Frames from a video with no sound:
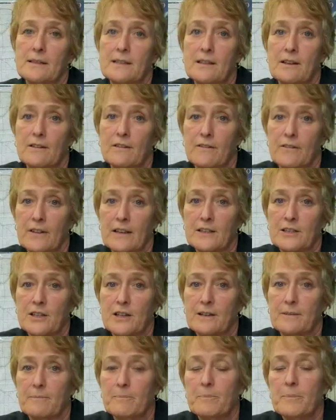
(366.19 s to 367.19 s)
to
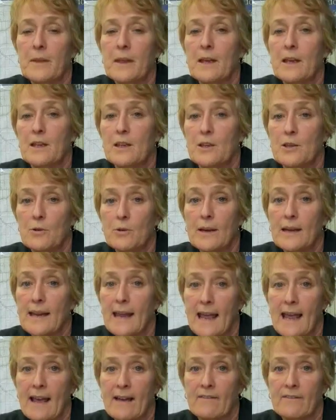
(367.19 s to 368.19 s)
intervention, you can
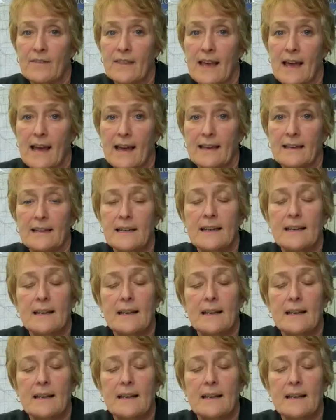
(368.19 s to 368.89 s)
have that,